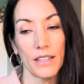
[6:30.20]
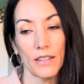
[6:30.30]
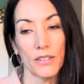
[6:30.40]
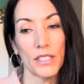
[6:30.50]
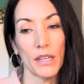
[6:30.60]

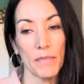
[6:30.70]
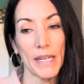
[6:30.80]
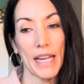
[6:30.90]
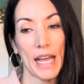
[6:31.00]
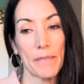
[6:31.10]

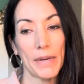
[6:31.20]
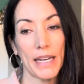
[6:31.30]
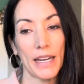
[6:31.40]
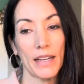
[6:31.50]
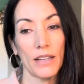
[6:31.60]

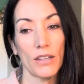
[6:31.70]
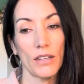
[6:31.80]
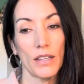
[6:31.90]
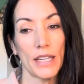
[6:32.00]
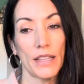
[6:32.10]

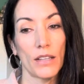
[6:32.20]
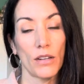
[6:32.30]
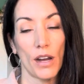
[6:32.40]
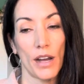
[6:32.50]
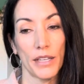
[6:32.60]
in the
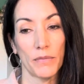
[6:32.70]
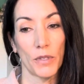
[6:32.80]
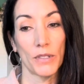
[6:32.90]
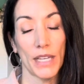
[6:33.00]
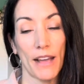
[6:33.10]

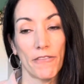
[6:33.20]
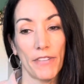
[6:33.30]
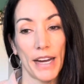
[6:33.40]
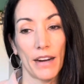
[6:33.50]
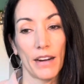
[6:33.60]
cosmos, yeah,
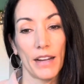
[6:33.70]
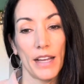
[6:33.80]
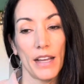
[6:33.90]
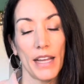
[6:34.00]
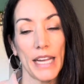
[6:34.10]
fair,
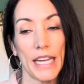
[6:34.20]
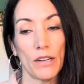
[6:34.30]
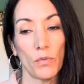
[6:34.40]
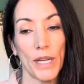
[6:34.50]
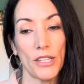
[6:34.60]

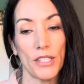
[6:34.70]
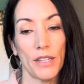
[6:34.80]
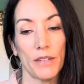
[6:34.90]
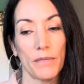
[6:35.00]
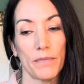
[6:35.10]
in which
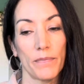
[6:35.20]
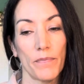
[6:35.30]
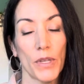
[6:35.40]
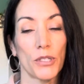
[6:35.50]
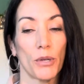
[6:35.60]

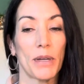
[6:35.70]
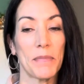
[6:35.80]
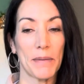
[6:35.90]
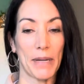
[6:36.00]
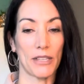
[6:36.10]
they're showing
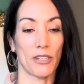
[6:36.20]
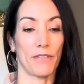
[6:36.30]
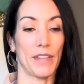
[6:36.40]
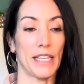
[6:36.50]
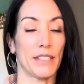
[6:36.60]
me the picture
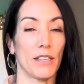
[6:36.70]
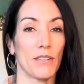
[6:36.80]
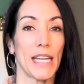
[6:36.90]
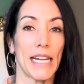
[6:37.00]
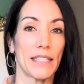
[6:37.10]
of this. You know
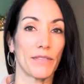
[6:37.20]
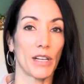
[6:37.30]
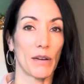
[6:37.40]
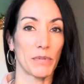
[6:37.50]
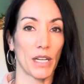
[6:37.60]
the Ace of
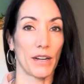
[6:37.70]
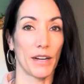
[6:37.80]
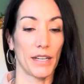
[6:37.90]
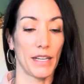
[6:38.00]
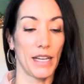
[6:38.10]
Cups
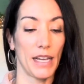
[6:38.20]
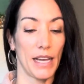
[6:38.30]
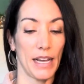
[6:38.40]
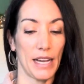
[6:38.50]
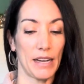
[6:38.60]
card?
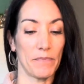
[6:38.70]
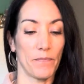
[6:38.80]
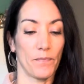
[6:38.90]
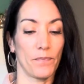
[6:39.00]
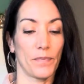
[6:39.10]

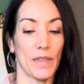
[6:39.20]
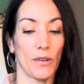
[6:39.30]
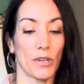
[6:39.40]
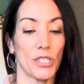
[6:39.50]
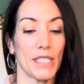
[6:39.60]

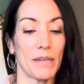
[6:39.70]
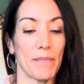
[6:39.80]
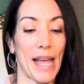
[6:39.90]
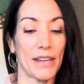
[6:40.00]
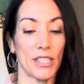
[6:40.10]
Or just
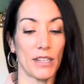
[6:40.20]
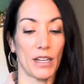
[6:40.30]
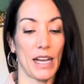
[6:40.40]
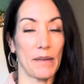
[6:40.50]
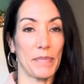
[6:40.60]
imagine a
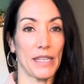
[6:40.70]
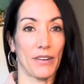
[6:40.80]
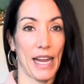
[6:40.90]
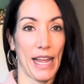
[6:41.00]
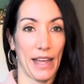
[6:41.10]
cup in your
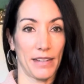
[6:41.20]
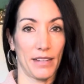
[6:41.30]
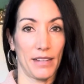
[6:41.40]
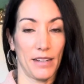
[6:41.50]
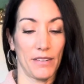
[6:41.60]
hand,
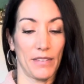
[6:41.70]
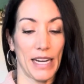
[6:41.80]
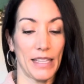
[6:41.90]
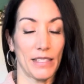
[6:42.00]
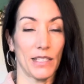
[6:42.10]

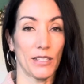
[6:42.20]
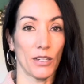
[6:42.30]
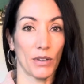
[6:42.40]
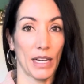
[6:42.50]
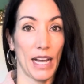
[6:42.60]
right? This is
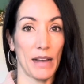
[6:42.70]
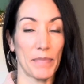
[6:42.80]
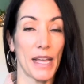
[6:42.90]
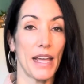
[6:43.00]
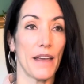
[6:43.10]
your cup.
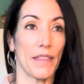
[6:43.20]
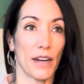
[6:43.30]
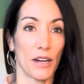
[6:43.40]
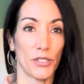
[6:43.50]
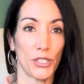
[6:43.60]

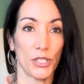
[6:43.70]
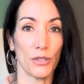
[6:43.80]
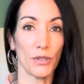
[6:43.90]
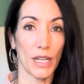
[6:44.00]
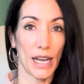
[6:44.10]
There are
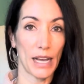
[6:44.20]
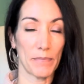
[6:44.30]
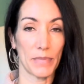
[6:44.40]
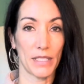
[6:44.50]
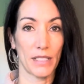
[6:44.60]
two
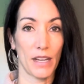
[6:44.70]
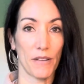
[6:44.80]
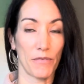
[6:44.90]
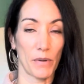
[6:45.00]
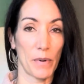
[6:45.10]
cups
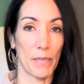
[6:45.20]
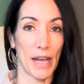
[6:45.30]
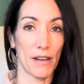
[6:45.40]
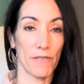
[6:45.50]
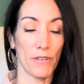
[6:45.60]
from
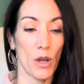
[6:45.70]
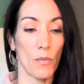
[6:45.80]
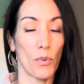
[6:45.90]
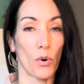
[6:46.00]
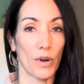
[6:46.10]
above
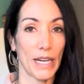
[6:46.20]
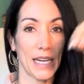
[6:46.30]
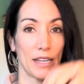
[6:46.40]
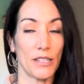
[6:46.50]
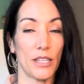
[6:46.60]
pouring
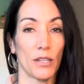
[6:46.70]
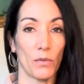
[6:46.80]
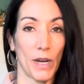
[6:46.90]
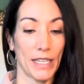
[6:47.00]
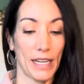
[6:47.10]
into your
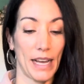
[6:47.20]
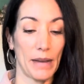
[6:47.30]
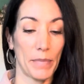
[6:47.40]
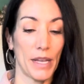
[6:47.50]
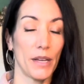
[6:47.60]
one
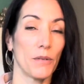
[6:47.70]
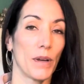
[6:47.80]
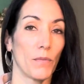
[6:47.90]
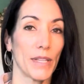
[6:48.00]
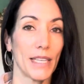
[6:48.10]
cup.
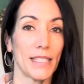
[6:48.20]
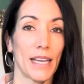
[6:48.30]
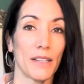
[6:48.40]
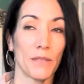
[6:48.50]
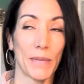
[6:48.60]
And what that
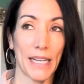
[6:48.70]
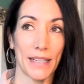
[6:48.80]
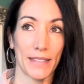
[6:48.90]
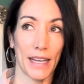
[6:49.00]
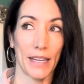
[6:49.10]
tells me
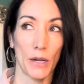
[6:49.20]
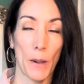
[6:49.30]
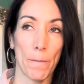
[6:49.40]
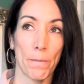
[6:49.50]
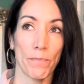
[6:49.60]
is that
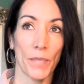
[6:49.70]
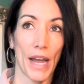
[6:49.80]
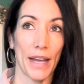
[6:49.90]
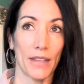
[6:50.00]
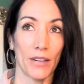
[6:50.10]

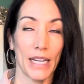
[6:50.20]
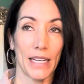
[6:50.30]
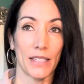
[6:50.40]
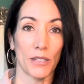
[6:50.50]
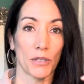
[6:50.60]
either it
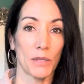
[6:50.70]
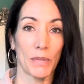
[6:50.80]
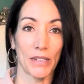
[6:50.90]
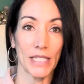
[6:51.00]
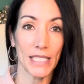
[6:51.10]
is your
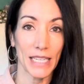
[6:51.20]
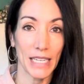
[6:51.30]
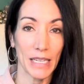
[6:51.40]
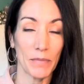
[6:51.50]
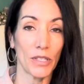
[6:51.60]
spirit
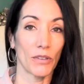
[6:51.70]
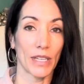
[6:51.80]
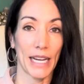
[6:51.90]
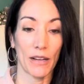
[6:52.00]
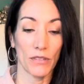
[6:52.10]
team, your
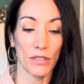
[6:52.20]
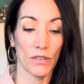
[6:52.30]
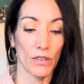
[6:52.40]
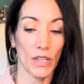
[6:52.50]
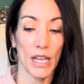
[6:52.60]

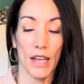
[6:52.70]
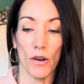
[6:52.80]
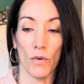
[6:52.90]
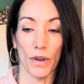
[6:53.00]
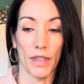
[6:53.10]
council,
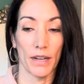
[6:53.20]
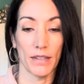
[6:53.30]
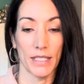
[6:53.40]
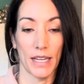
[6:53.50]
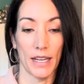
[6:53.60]
or
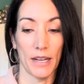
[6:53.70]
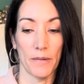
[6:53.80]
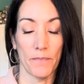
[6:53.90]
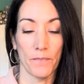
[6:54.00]
there's a